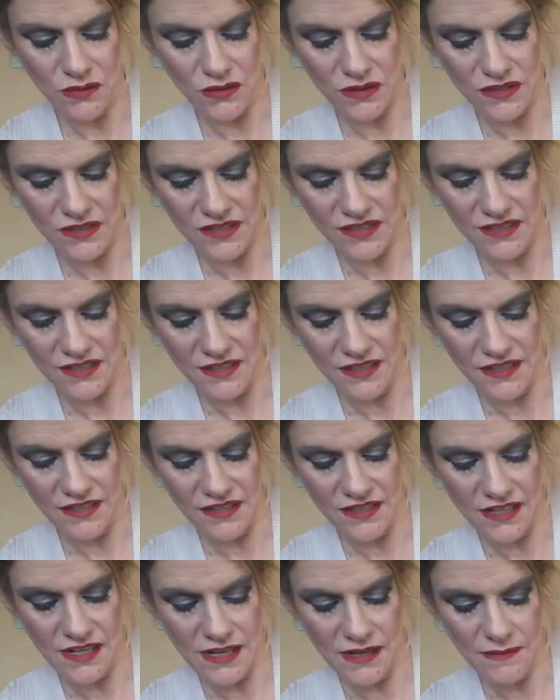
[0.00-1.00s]
just on
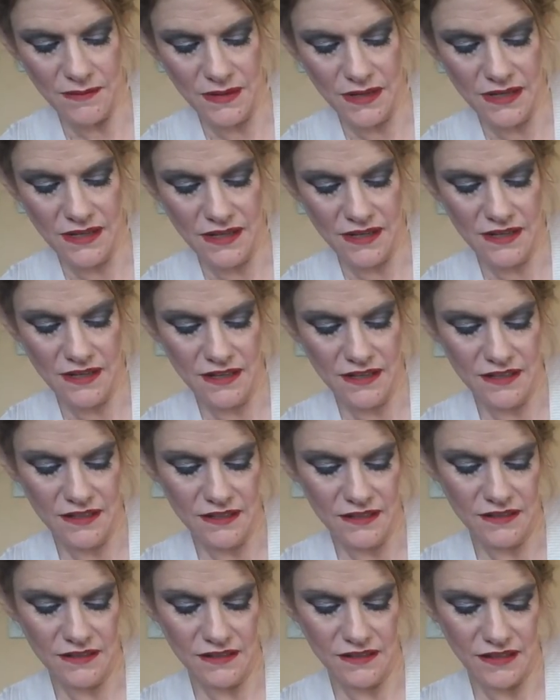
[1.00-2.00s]
top.
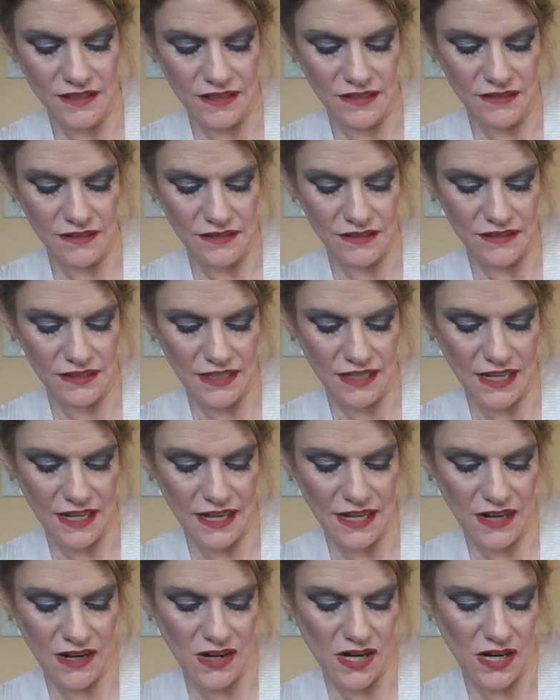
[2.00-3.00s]
Kind of looks like
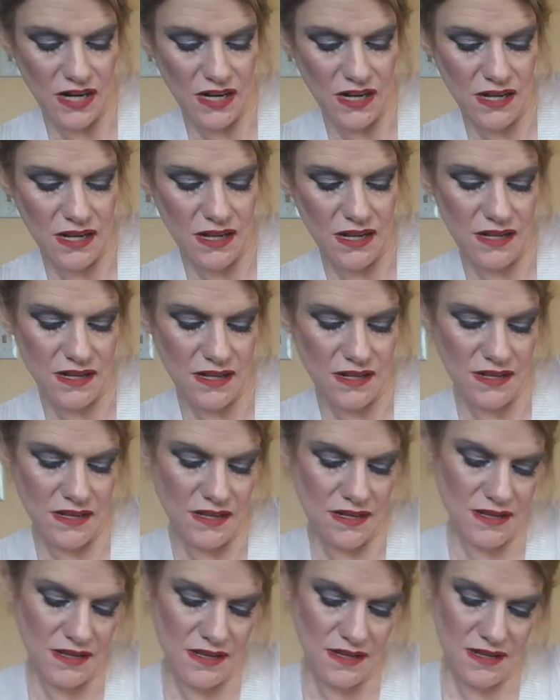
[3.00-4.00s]
hair.
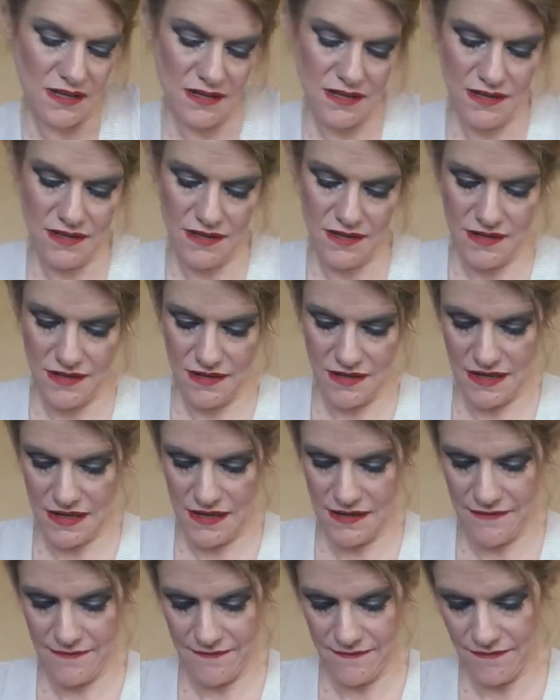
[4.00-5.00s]

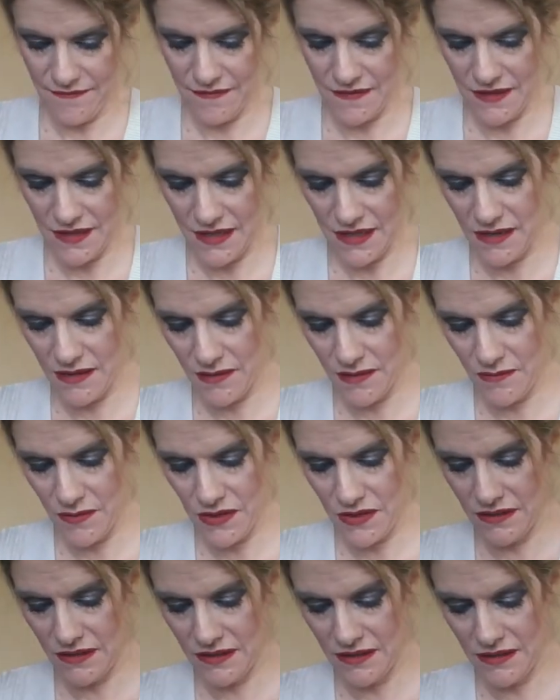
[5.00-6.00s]
Okay,
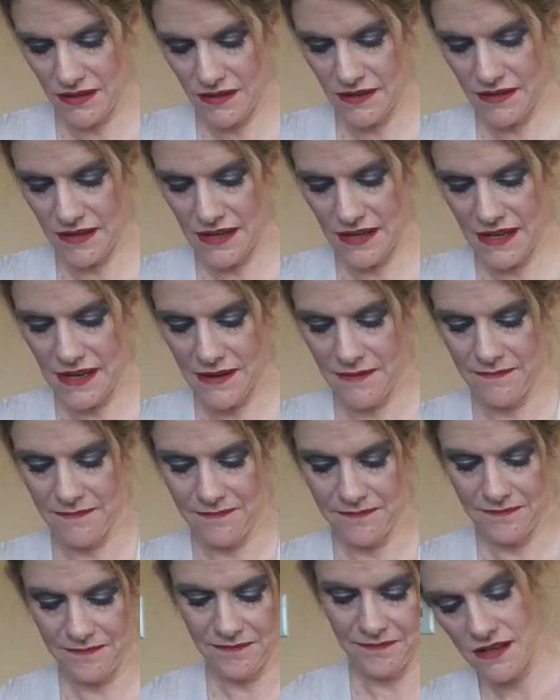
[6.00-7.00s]
eyebrows. Okay.
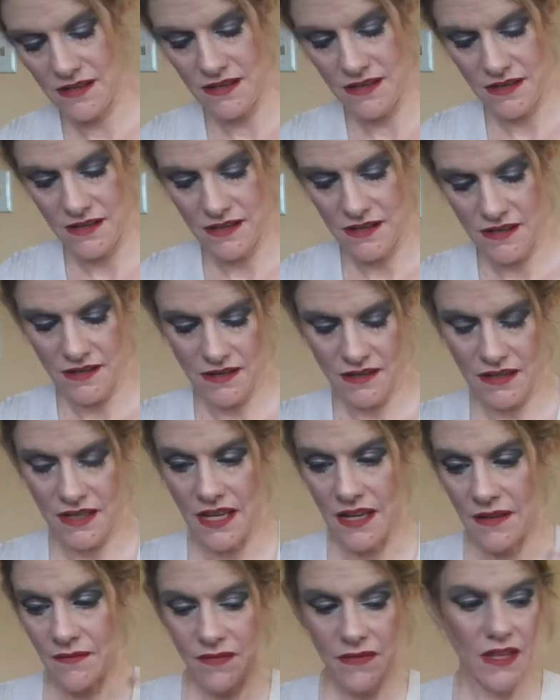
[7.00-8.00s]

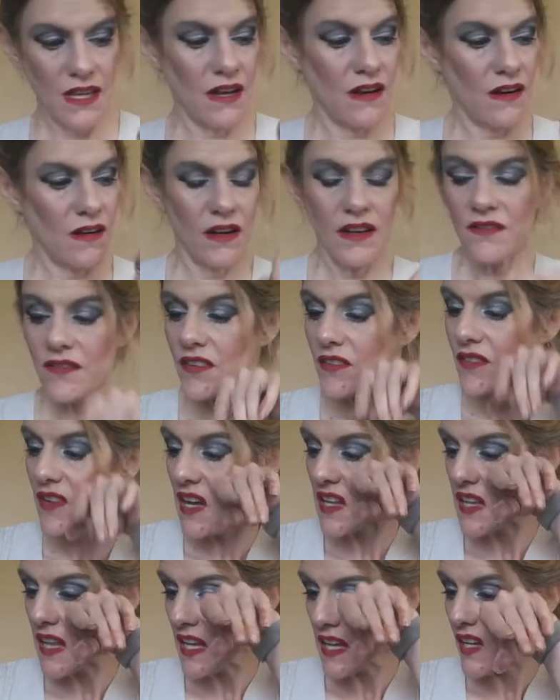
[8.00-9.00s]
Okay, now if you've
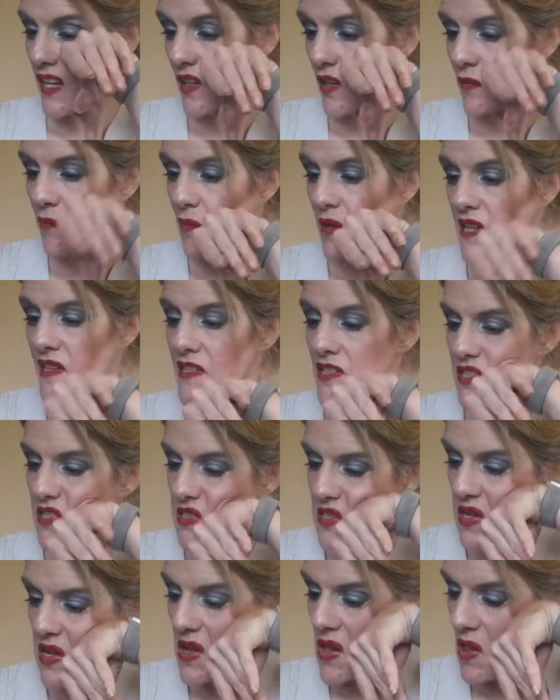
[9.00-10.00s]
got like a
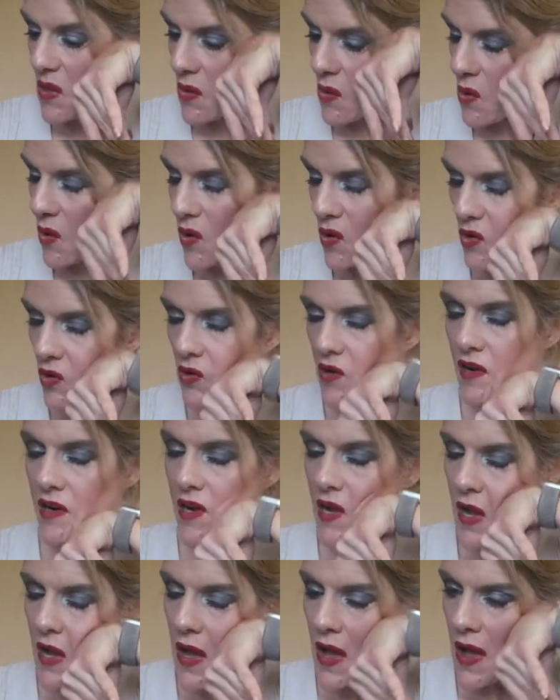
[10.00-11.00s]
pencil or
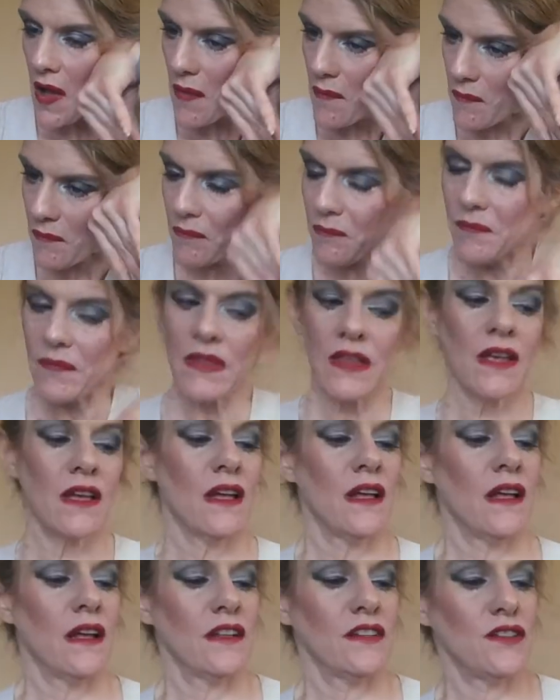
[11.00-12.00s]
a
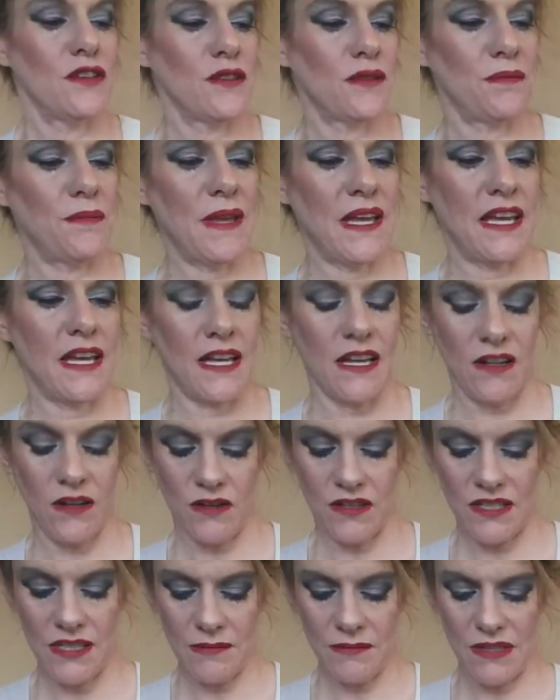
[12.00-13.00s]
toothpick or
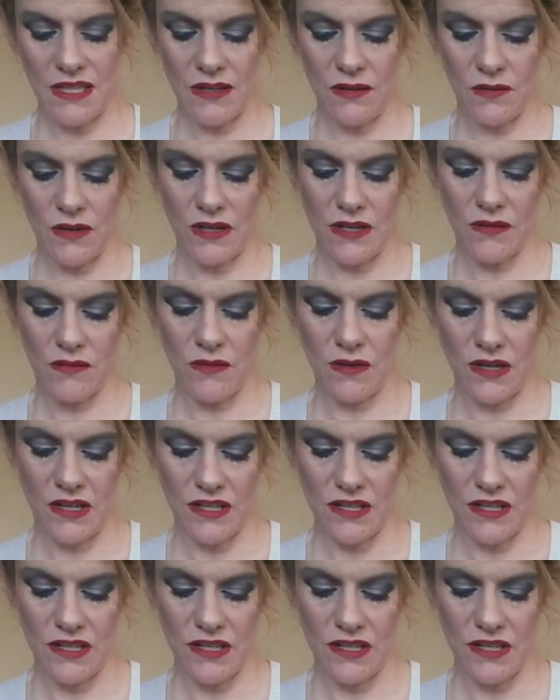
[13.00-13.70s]
something, what you want to